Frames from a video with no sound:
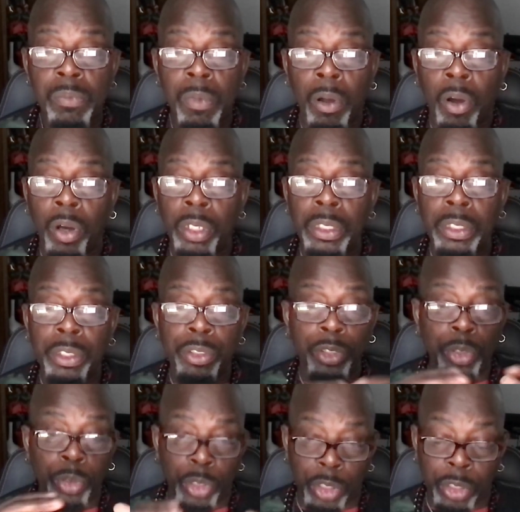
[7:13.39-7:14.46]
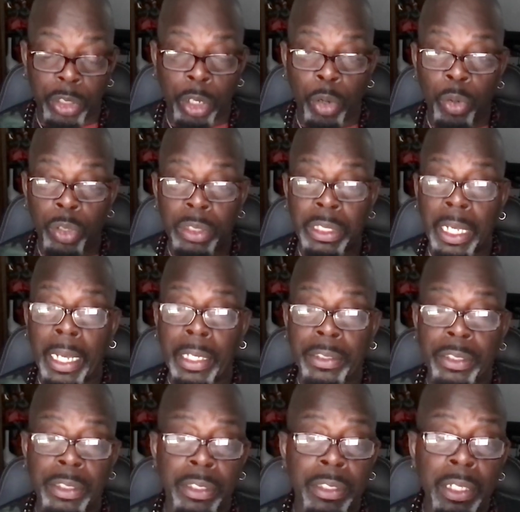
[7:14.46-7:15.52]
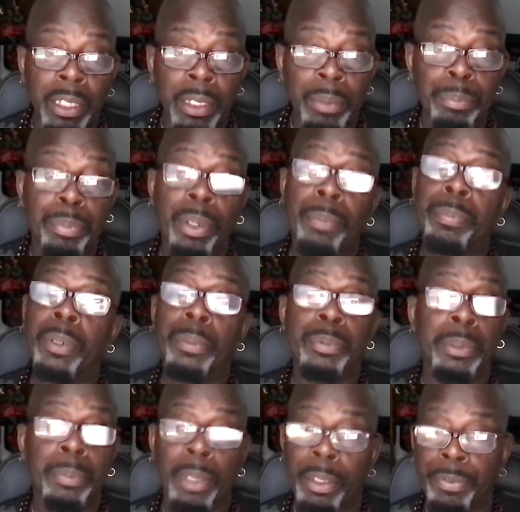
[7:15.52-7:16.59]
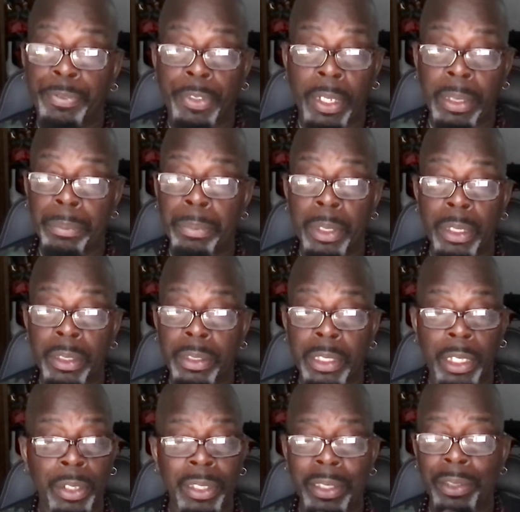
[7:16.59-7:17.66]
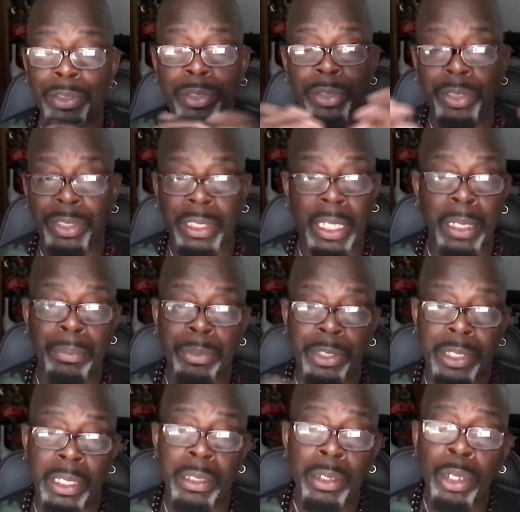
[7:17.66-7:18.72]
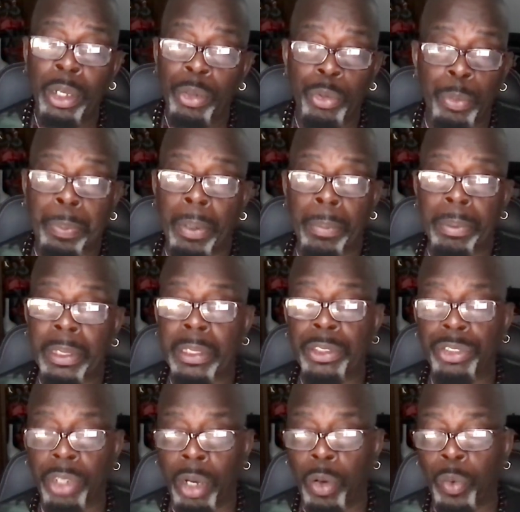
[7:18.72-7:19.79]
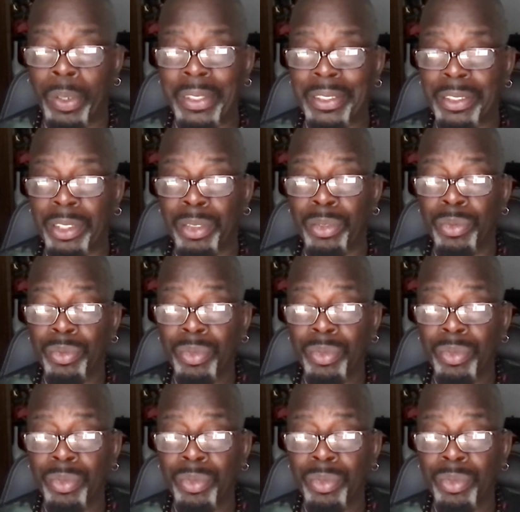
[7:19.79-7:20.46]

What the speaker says: All he going to do is lower taxes, bump up the motherfucking military. He's going to do the same shit Republicans always do.